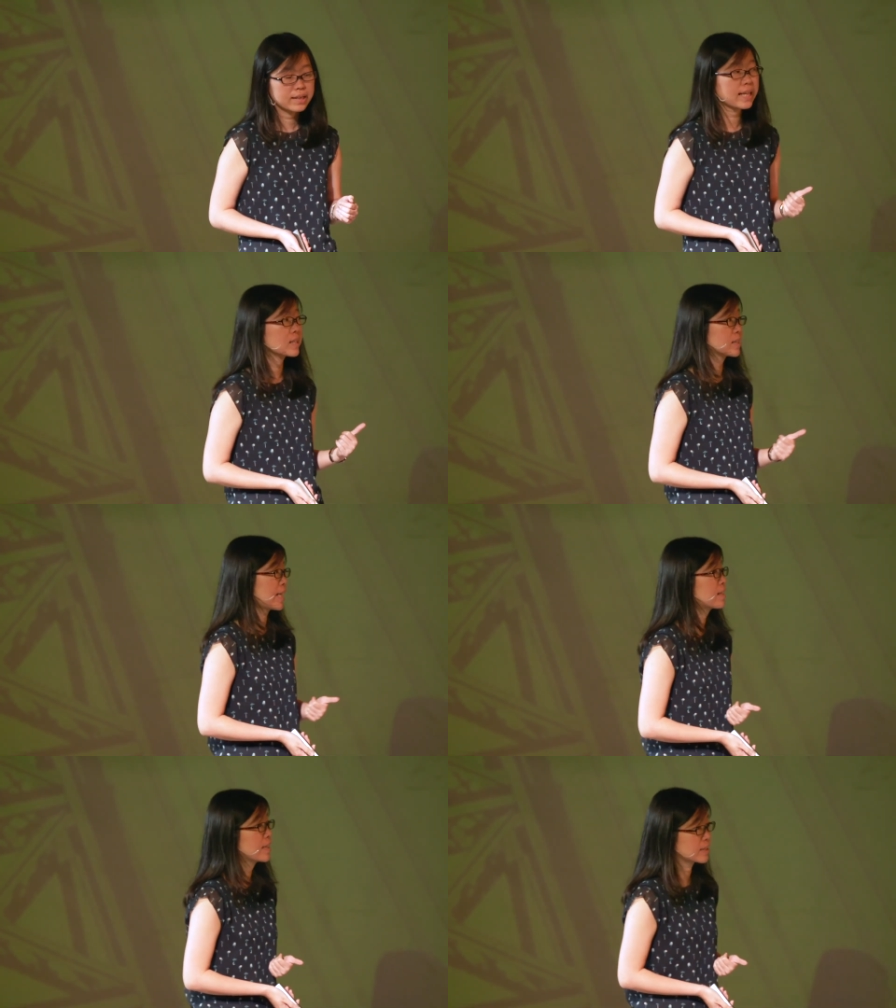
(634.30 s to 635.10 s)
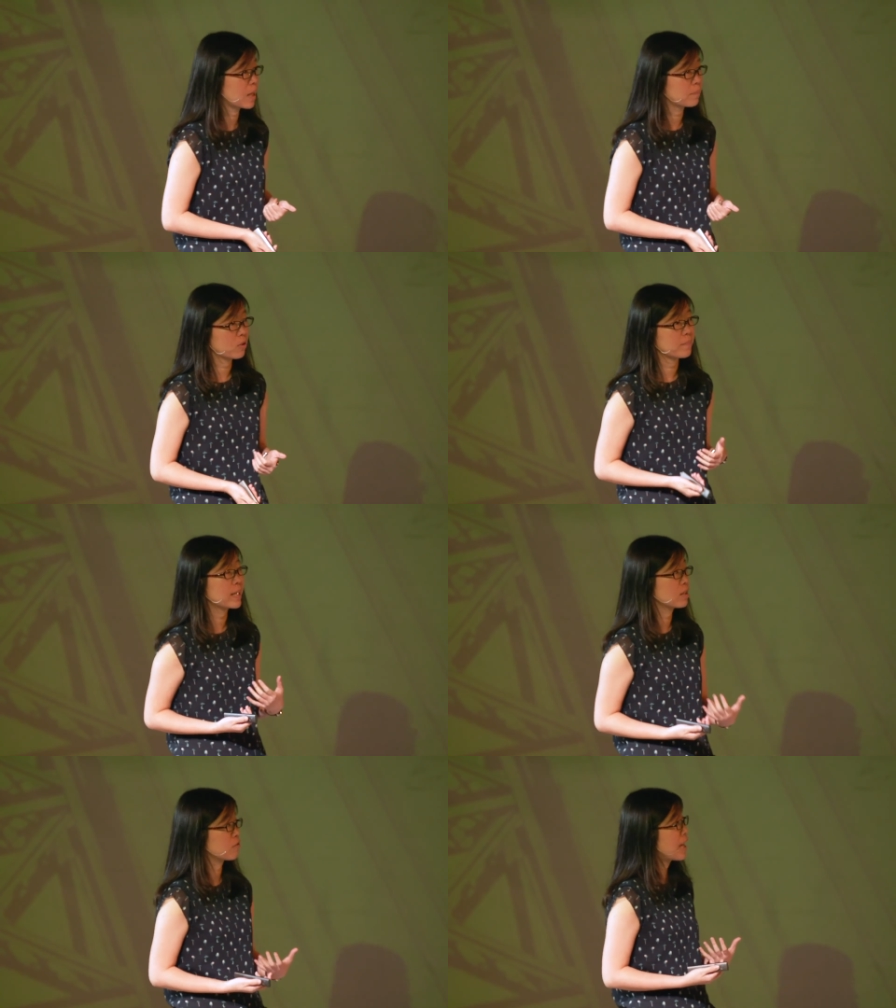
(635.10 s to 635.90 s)
That is, again, an example of
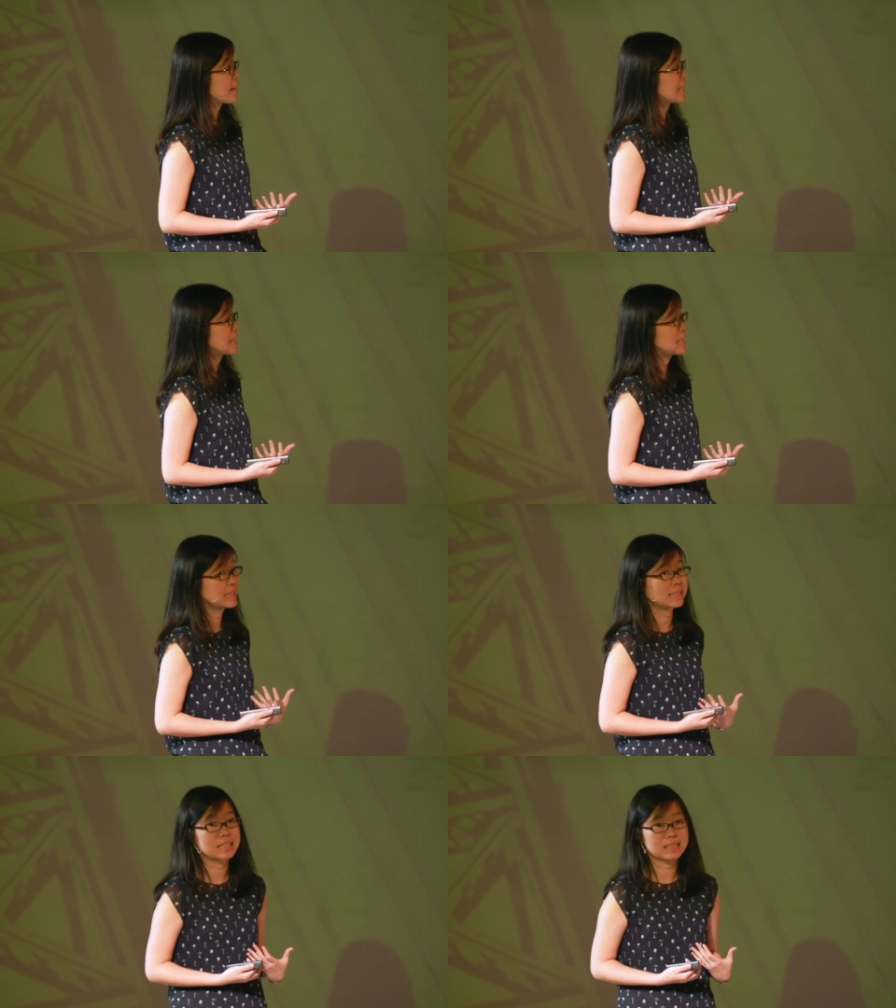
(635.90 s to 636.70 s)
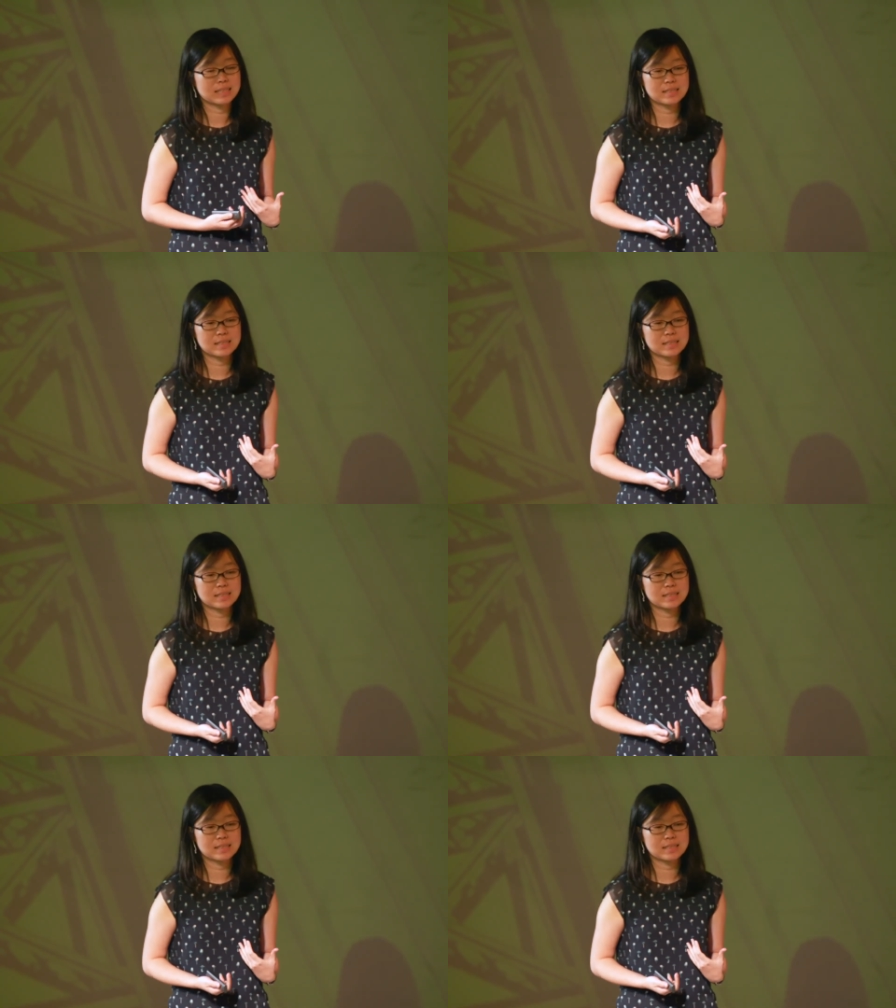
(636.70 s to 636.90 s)
making the right thing easy.